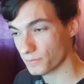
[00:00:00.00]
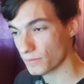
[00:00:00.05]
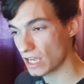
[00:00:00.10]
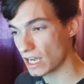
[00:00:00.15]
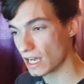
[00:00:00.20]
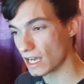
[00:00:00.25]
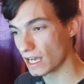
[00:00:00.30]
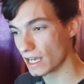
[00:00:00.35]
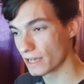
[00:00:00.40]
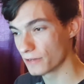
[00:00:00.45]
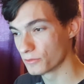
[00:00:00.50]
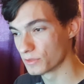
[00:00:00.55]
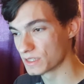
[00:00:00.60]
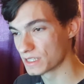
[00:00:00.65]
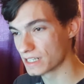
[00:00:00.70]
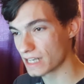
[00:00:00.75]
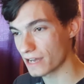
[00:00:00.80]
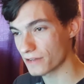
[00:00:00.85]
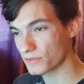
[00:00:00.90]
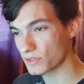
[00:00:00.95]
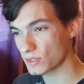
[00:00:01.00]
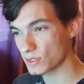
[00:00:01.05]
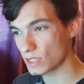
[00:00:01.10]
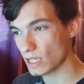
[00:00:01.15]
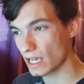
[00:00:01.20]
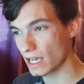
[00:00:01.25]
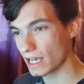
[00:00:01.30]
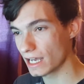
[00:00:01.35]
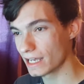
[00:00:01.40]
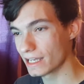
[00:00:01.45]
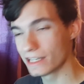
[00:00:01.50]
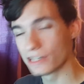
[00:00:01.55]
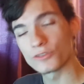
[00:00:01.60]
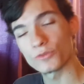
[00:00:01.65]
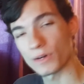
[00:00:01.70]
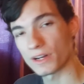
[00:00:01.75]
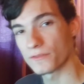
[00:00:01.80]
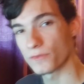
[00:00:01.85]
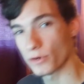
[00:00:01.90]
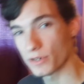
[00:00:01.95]
It was announced in
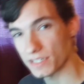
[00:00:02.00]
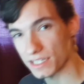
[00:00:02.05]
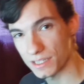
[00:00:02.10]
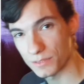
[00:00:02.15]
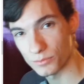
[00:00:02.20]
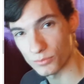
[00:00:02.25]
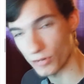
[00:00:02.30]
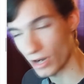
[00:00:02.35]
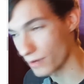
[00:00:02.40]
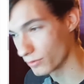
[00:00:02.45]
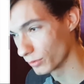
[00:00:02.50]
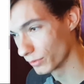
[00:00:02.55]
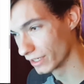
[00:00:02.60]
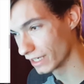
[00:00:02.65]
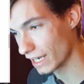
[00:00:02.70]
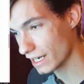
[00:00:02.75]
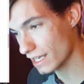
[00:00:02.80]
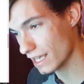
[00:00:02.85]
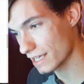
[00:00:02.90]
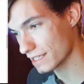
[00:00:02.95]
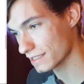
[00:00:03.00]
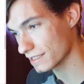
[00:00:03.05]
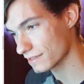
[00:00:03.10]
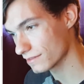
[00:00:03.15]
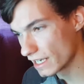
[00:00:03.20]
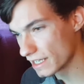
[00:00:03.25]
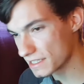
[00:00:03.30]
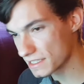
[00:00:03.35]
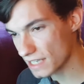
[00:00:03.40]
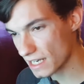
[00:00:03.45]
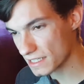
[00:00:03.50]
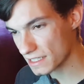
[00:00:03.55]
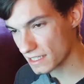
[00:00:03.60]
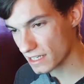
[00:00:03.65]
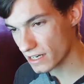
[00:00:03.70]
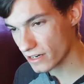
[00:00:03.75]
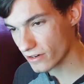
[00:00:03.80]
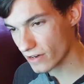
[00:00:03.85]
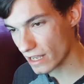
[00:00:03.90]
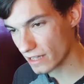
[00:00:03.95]
2014, probably, I guess. It's nice to
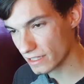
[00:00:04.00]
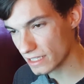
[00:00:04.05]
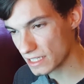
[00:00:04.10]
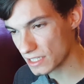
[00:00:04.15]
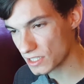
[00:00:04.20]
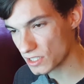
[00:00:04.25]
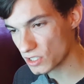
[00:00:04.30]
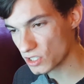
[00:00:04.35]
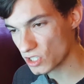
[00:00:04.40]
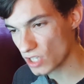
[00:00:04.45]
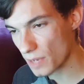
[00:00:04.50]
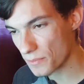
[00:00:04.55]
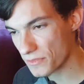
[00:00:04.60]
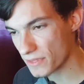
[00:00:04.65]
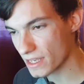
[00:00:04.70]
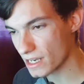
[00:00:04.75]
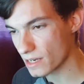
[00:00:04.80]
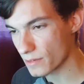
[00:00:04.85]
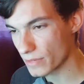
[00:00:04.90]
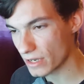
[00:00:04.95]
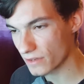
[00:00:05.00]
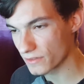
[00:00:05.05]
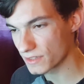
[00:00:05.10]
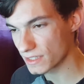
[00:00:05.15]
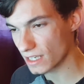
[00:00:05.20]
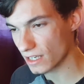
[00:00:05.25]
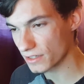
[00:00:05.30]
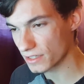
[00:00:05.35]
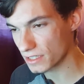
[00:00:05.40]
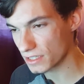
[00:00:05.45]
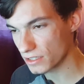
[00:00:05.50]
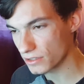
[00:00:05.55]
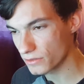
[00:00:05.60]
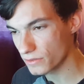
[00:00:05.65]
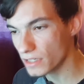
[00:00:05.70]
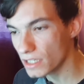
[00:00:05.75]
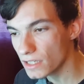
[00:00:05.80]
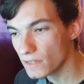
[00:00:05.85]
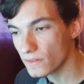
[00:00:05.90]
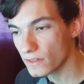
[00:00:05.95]
hear at least something about Zelda
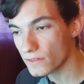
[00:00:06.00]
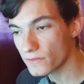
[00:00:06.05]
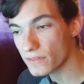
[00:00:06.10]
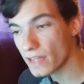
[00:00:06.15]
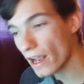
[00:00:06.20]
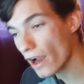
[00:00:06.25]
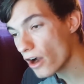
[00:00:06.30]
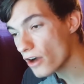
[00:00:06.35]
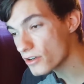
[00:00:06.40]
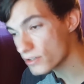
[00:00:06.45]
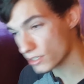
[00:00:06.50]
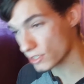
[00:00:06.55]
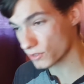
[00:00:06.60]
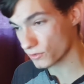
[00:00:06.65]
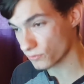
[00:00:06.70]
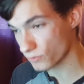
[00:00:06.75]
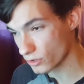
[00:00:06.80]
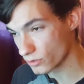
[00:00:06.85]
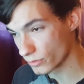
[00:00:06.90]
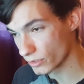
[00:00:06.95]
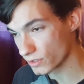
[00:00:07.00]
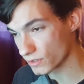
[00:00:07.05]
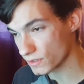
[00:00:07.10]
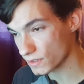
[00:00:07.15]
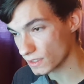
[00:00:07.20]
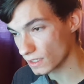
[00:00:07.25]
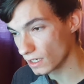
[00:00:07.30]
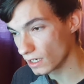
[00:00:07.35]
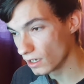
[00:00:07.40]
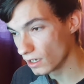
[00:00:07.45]
U, even if they are just rumors.